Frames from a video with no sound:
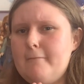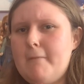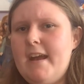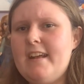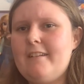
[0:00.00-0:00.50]

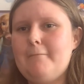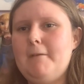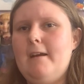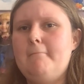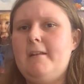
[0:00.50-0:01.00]
my
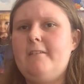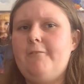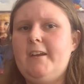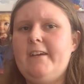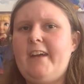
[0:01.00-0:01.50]
experiment
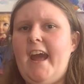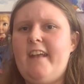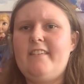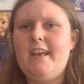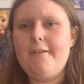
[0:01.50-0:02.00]
for you
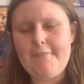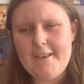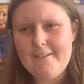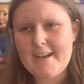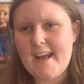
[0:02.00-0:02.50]
guys. If
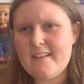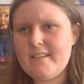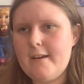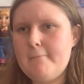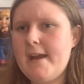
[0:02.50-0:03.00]
you guys
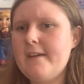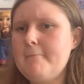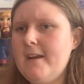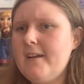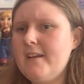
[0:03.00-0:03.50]
are my
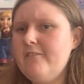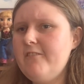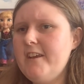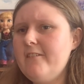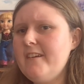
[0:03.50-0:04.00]
American
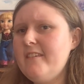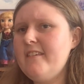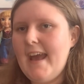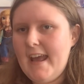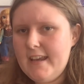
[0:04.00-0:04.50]

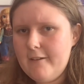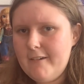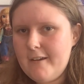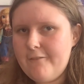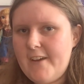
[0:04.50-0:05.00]
viewers and you
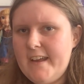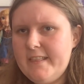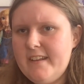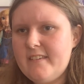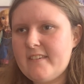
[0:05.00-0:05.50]
were to
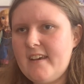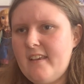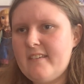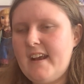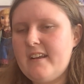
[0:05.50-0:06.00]
find these
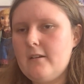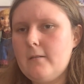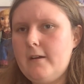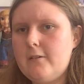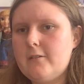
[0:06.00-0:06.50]
dolls at your
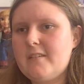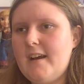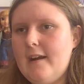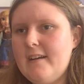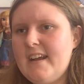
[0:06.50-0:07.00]
local
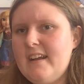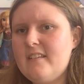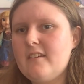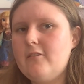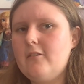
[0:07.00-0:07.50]

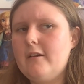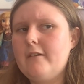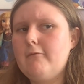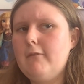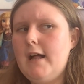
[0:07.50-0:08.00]
Target
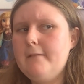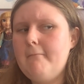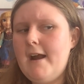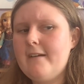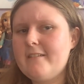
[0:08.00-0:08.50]
or
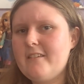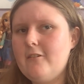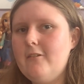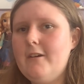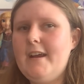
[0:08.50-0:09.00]
Walmart
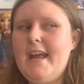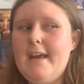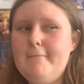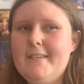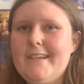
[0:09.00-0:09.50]
or
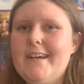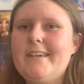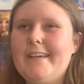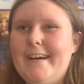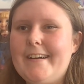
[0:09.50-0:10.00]

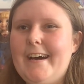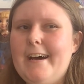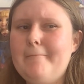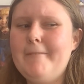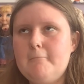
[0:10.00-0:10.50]

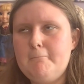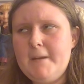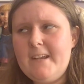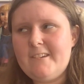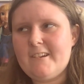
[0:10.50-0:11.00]
Amazon.com,
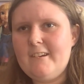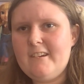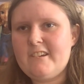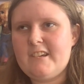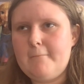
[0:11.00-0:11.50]
be sure
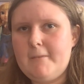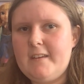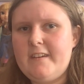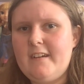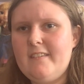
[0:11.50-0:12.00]
to ship
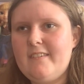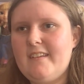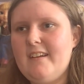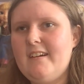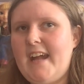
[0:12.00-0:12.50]
the dolls
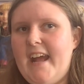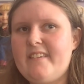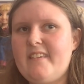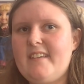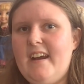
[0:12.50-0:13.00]
to your
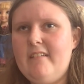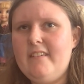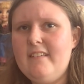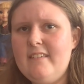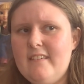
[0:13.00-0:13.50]
guys'
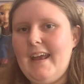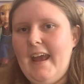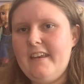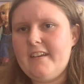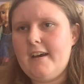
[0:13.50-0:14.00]
houses
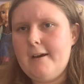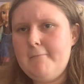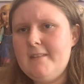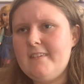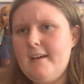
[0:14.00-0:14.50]
and
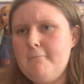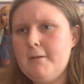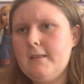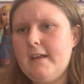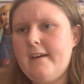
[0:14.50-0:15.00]
comment down
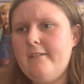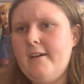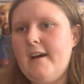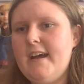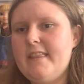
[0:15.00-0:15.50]
below
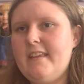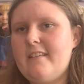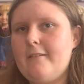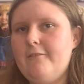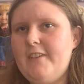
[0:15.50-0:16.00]
on
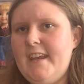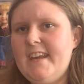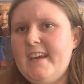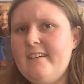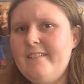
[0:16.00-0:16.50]
this
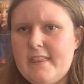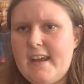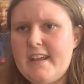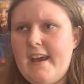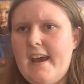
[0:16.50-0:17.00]
video
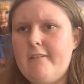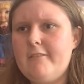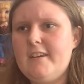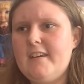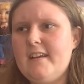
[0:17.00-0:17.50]
that you
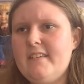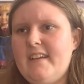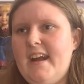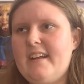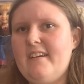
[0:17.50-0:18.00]
have the dolls
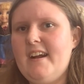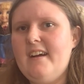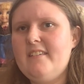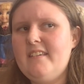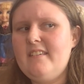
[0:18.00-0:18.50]
at your
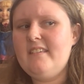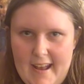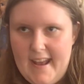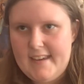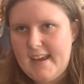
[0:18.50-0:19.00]
houses,
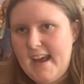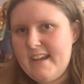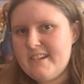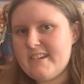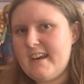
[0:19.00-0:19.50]
and
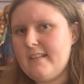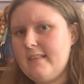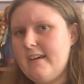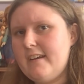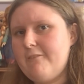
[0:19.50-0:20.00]
I shall
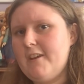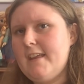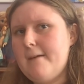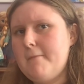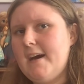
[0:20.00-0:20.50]
look for
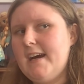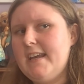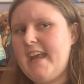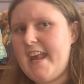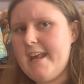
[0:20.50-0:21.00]
them
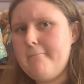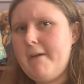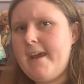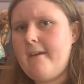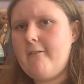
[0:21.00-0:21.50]
on
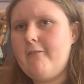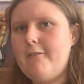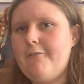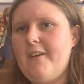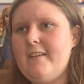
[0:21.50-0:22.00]
eBay or
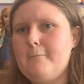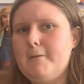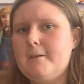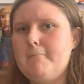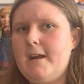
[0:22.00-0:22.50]

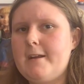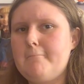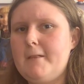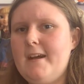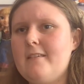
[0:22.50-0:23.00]
Facebook
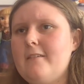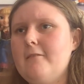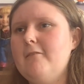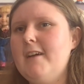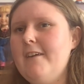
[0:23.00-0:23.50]
Marketplace,
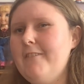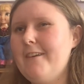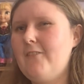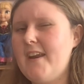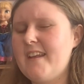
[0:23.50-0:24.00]
wherever
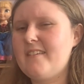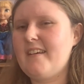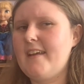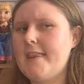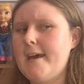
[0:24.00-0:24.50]
you want to
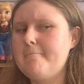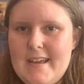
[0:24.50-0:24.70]
sell them.